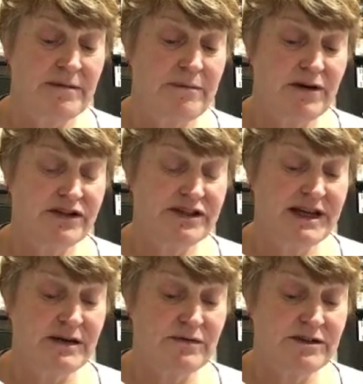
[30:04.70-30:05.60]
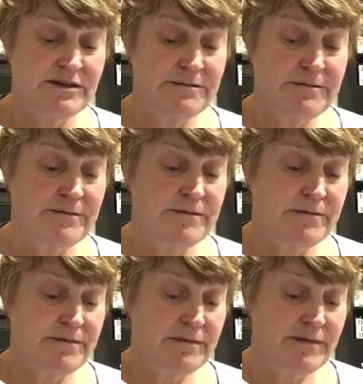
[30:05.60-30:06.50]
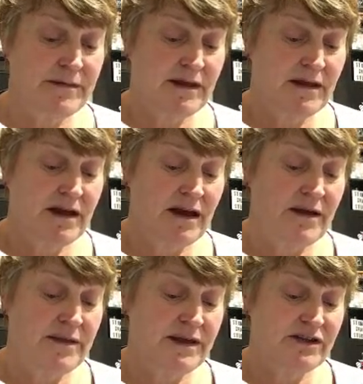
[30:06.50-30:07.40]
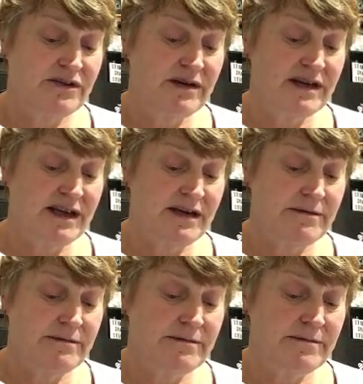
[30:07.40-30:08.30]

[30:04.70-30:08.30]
and punch it out, and then do it again.